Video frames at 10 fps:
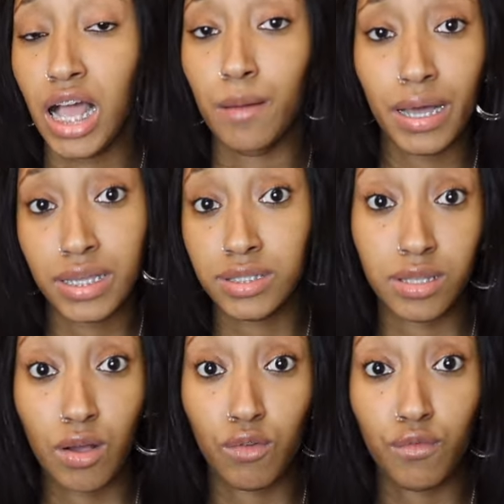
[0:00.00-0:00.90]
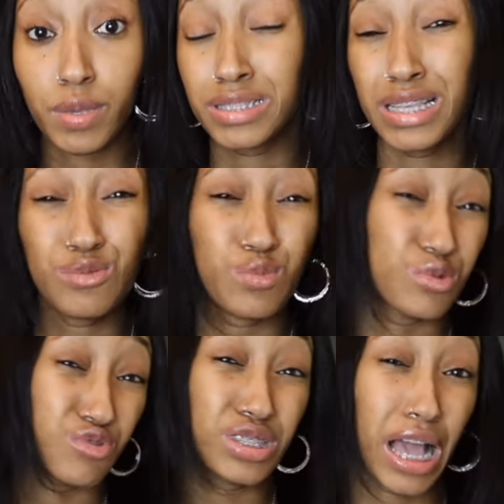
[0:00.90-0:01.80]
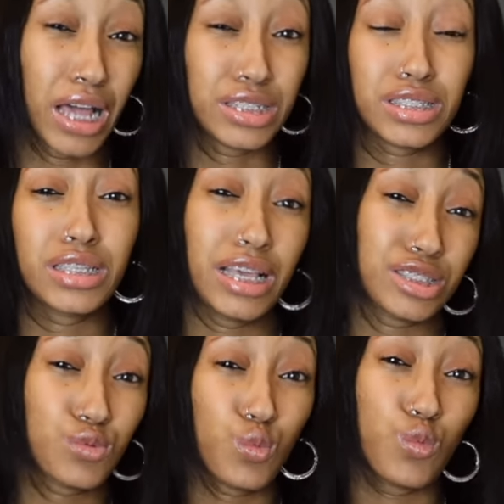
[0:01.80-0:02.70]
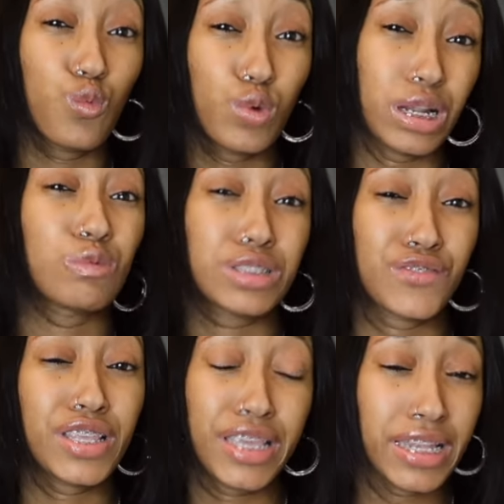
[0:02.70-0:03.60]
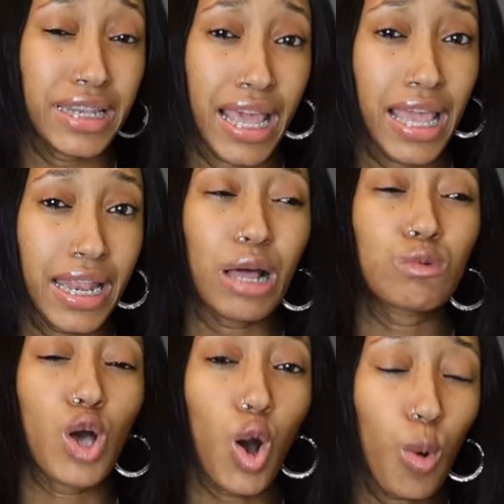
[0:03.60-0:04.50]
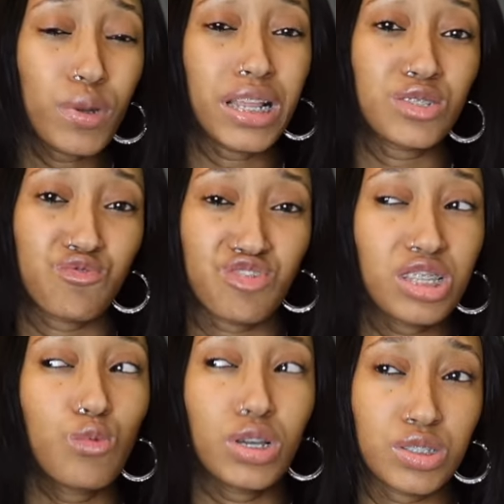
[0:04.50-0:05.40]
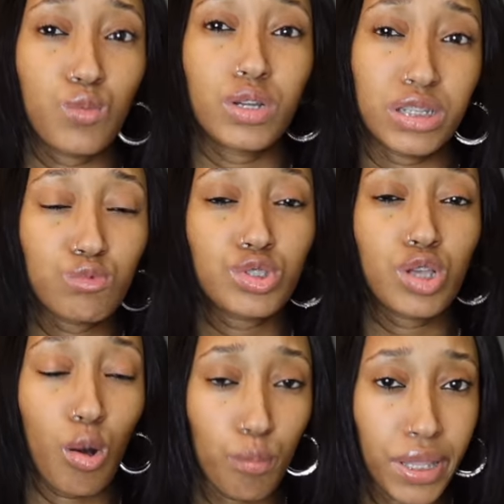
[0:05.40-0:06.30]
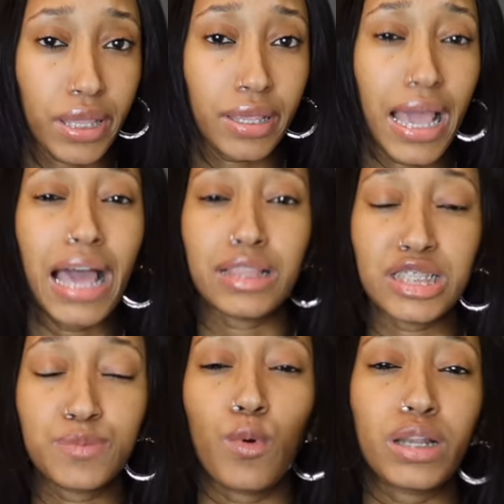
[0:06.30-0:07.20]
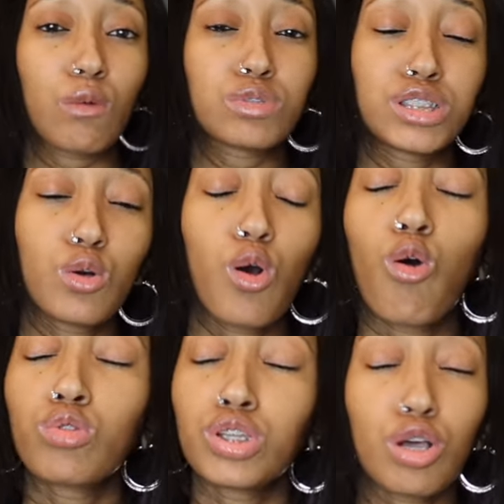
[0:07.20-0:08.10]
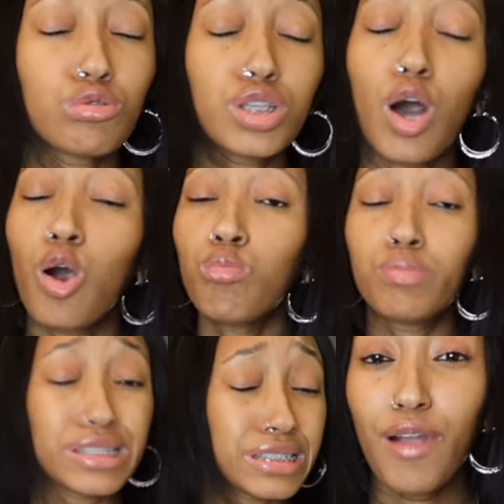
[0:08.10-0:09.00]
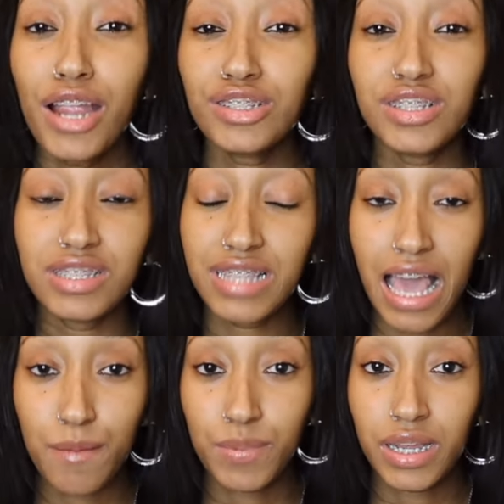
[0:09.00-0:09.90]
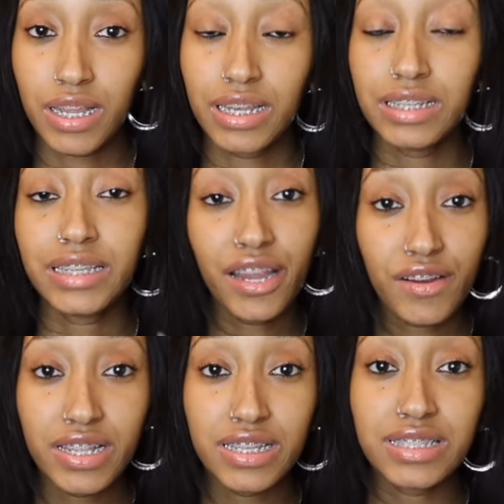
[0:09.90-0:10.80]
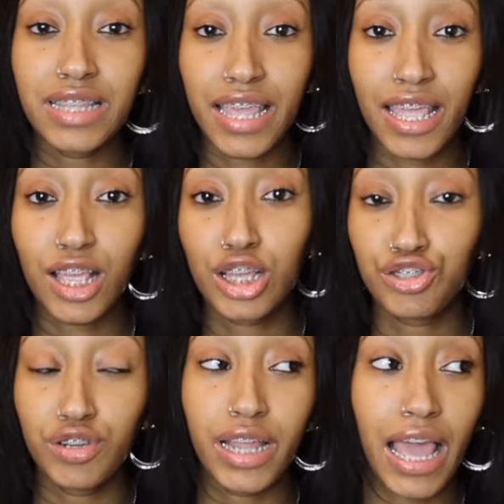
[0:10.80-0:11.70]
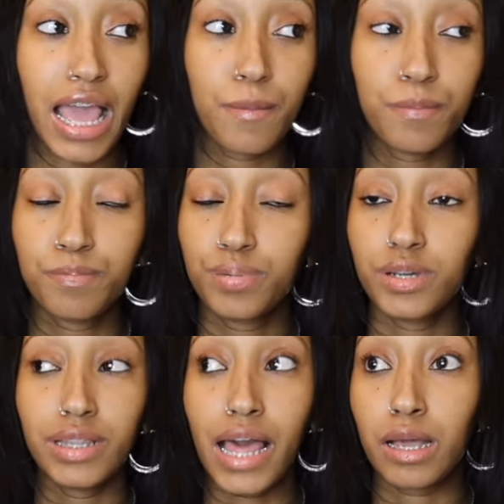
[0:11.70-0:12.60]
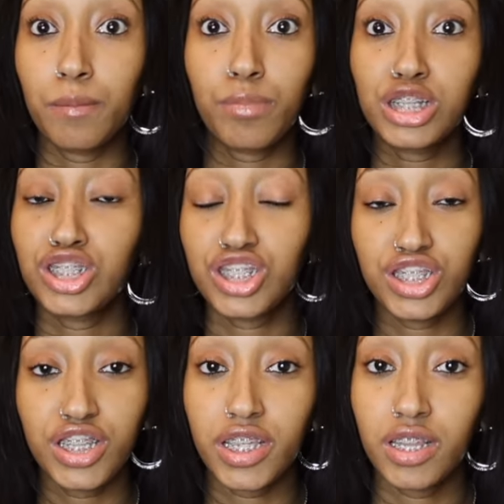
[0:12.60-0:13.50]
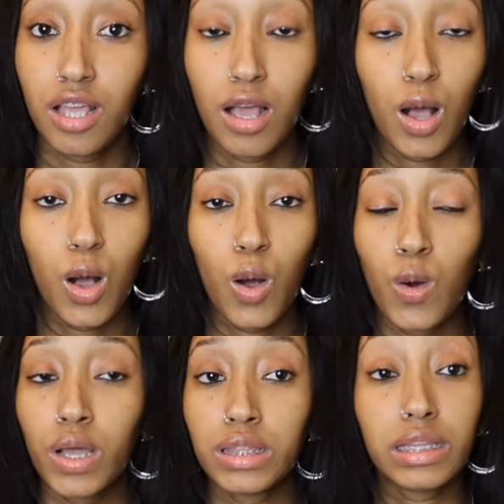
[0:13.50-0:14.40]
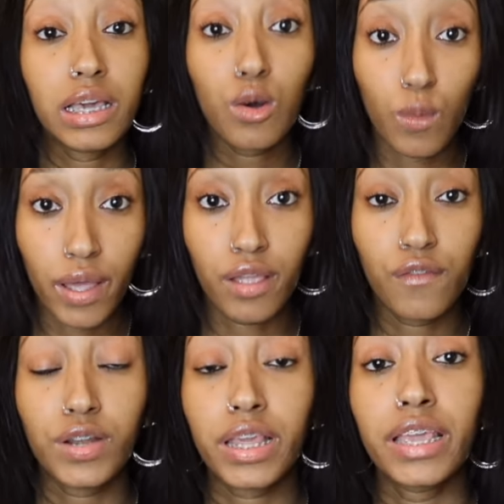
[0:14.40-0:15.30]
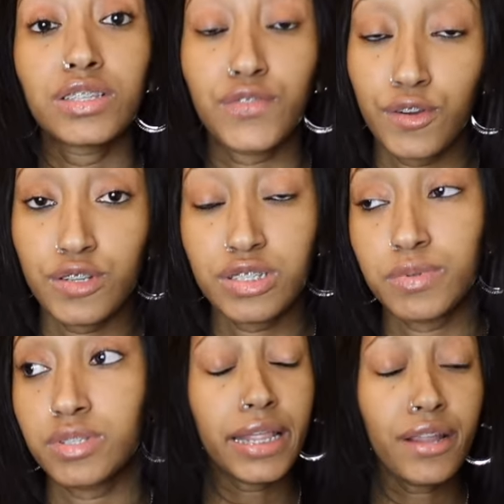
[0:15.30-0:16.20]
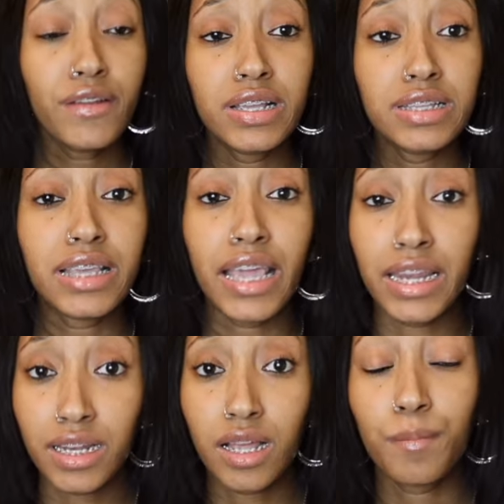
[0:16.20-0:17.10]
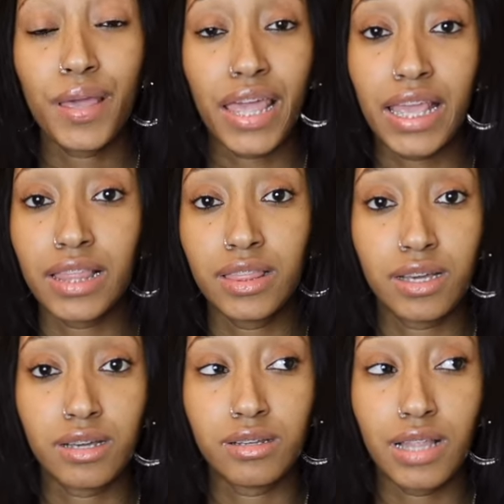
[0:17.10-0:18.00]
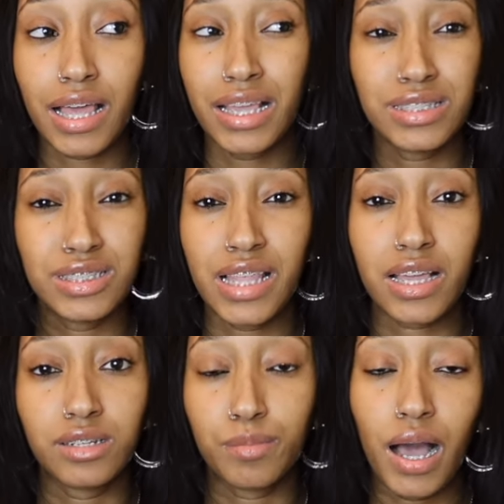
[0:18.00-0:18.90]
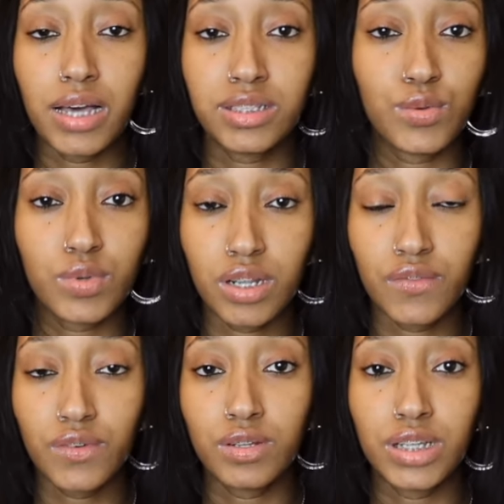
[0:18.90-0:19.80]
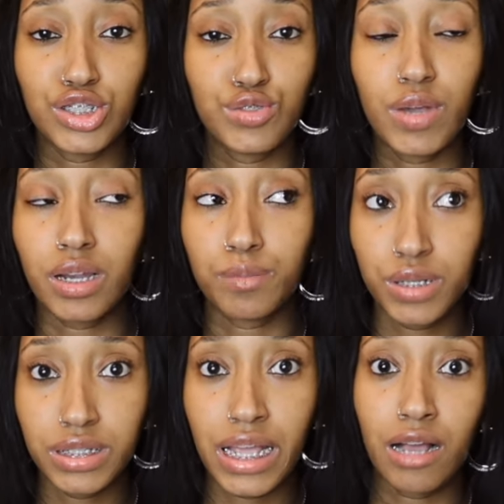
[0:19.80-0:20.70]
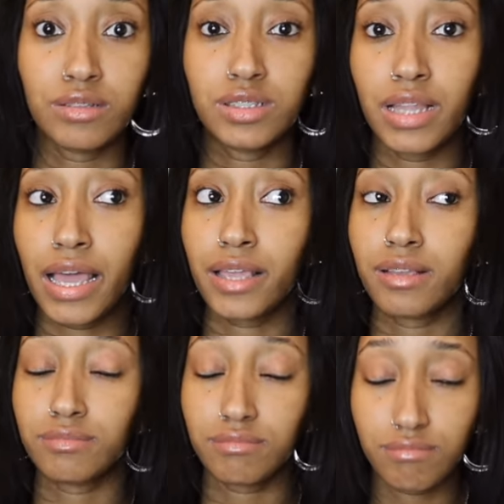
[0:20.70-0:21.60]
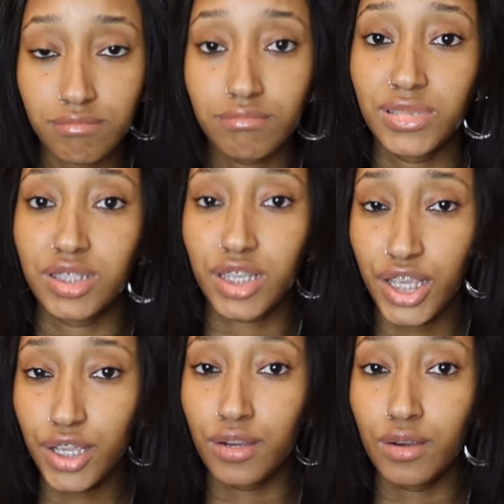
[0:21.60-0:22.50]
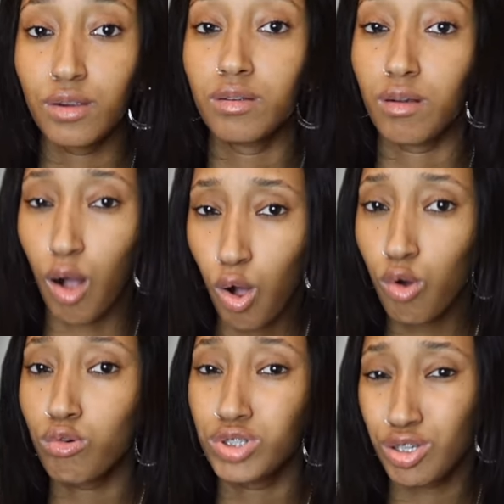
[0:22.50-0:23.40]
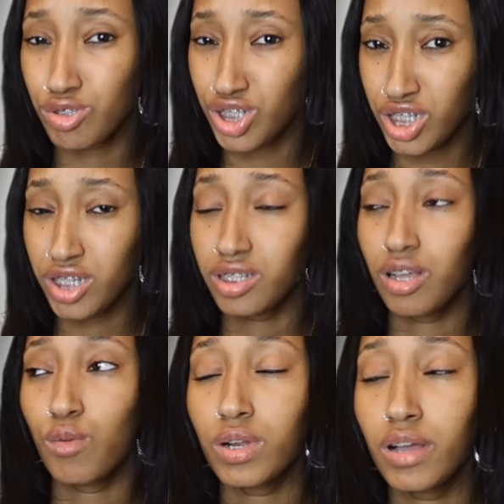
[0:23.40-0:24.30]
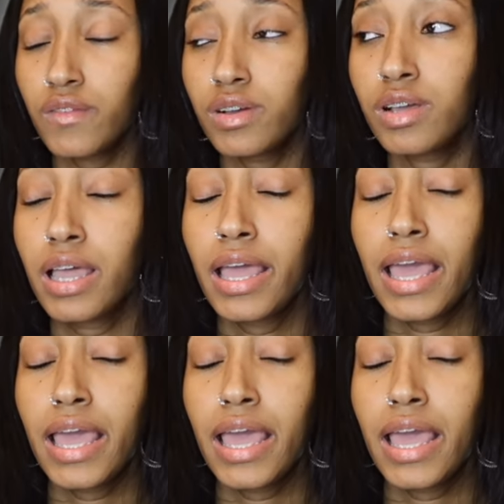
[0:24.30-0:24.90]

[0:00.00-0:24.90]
child by himself. Because that's what really, honestly, that's what I was getting at. But I was hoping that it really wasn't what it was gonna be at this point. I was still holding on to hope, bitch. Prior to this happening, Darius and Katrina have put like a bunch of shit on Lil Way for the kids for Christmas. Darius ended up paying the, I guess it's like a deposit or whatever that you gotta put down to like secure or hold your shit or whatever.